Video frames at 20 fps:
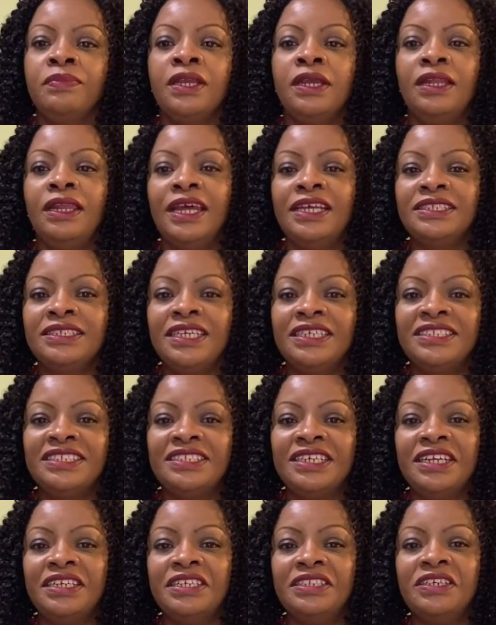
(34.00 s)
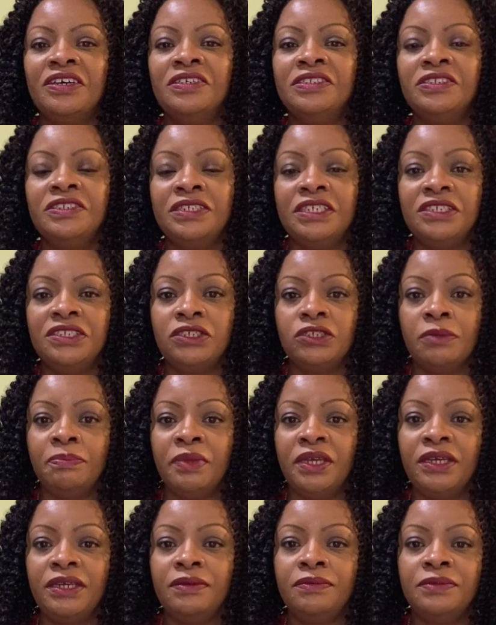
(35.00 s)
let's get started on today's
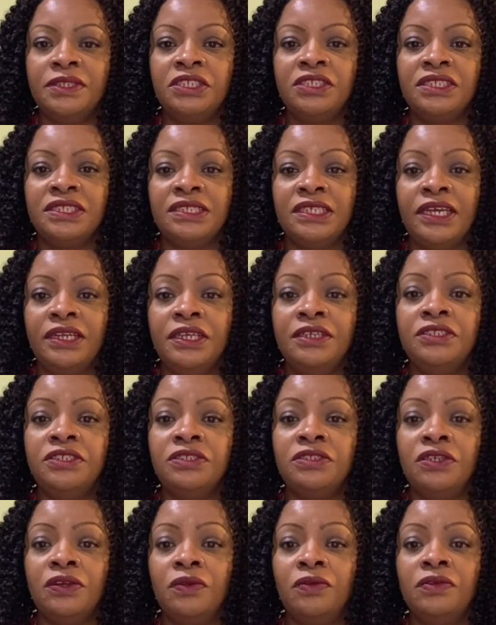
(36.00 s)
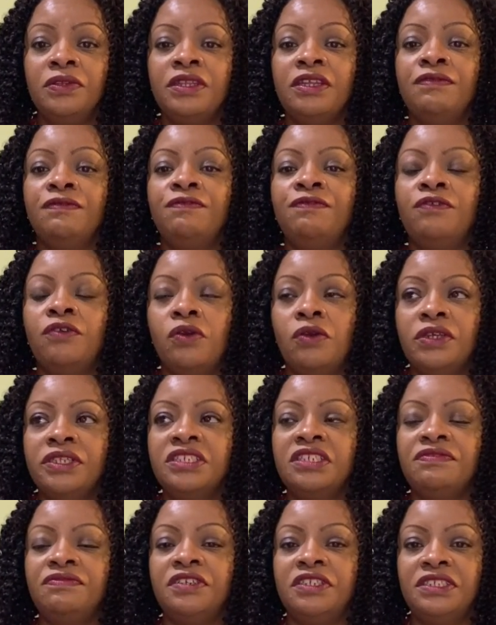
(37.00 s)
topic, which is getting to know the 4
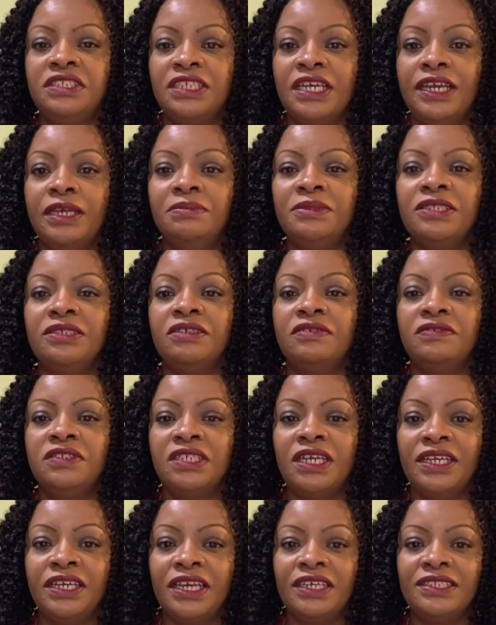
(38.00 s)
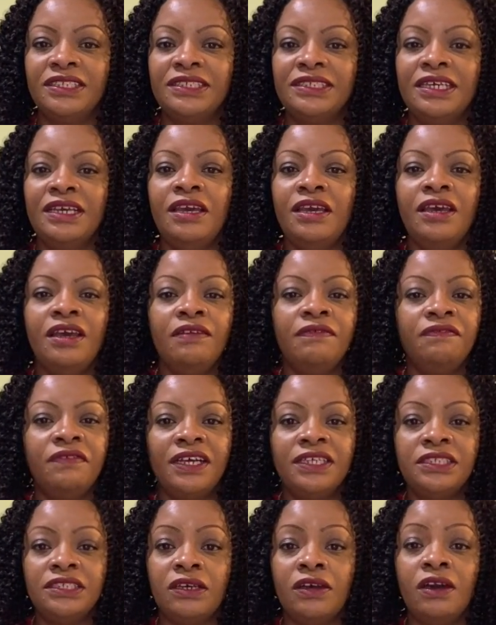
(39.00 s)
different types of targets.
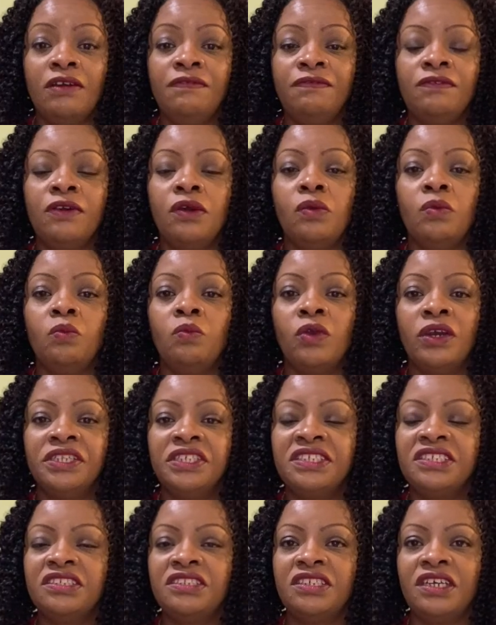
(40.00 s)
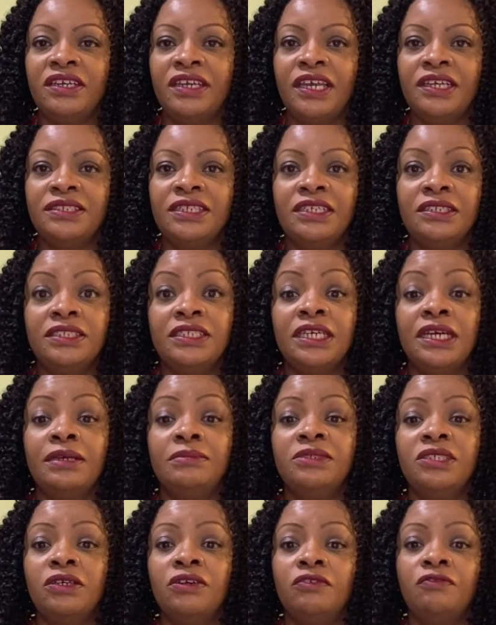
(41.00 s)
First off, what is a target in terms
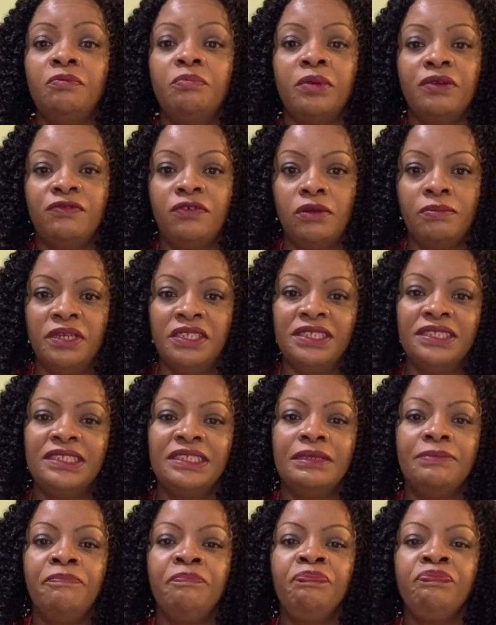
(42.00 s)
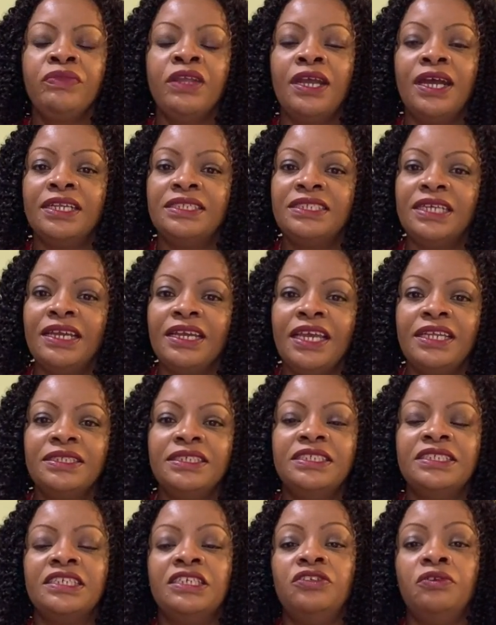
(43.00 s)
of performance? A target
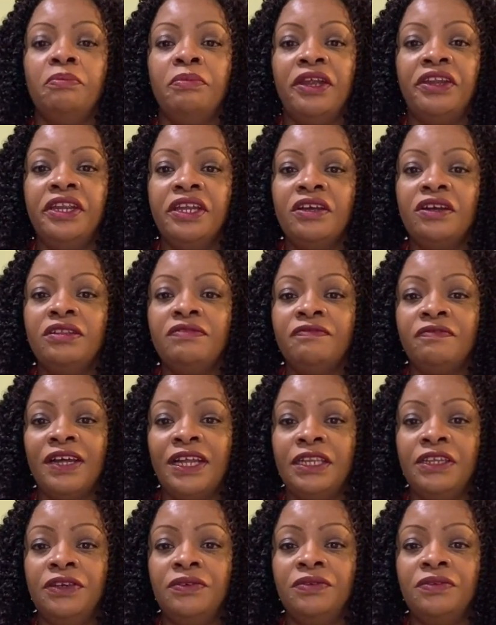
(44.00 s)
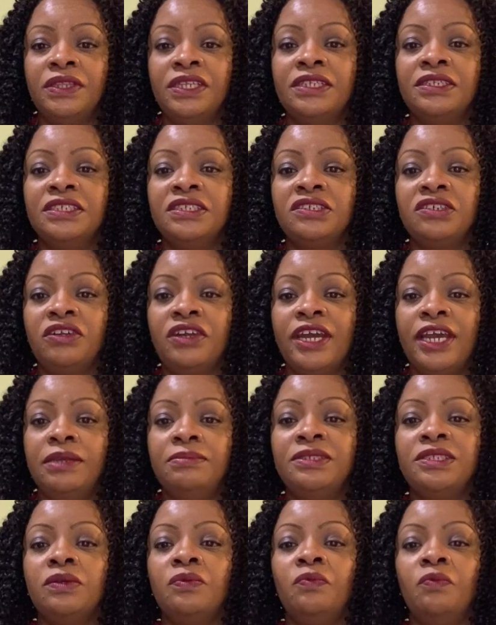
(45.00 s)
is a numerical value that
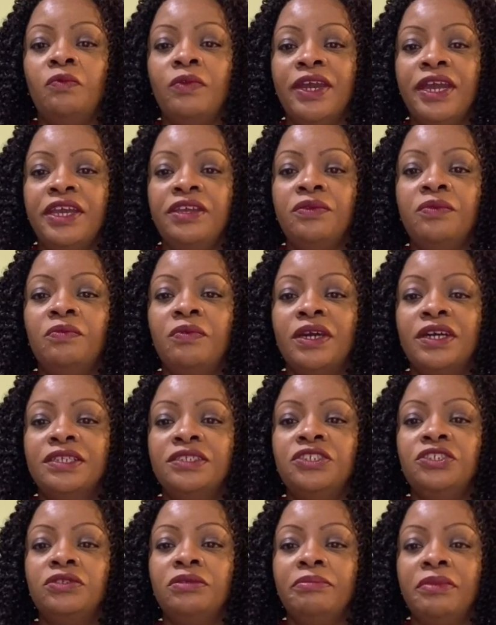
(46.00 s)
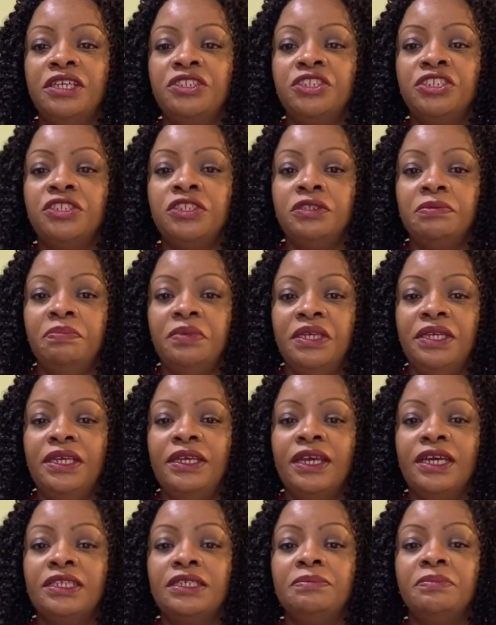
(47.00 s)
describes where you want your measure to be
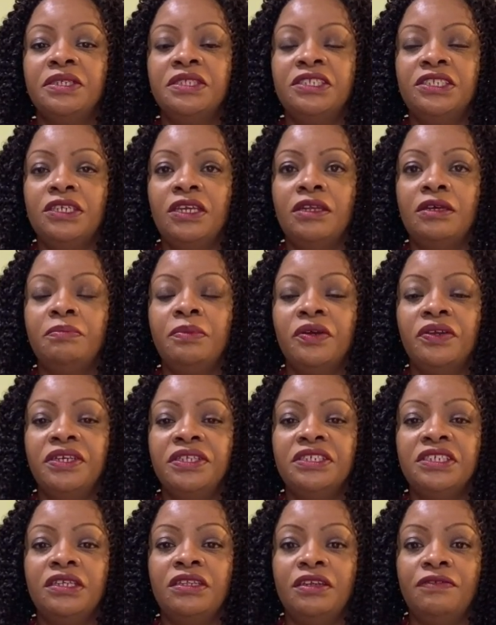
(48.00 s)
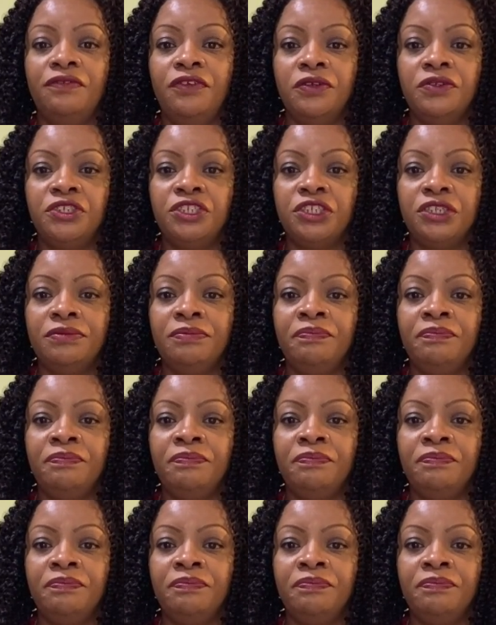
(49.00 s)
at a particular point in the future.